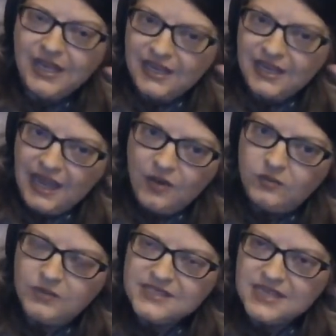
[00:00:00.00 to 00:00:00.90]
Now,
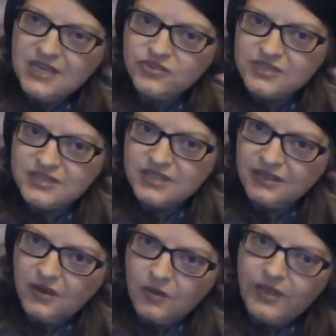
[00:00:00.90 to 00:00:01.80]
it's interesting,
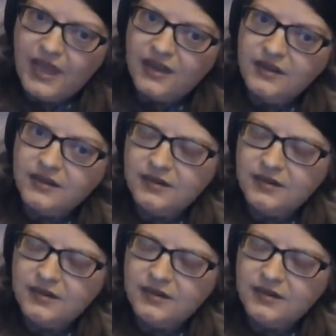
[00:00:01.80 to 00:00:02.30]
though, that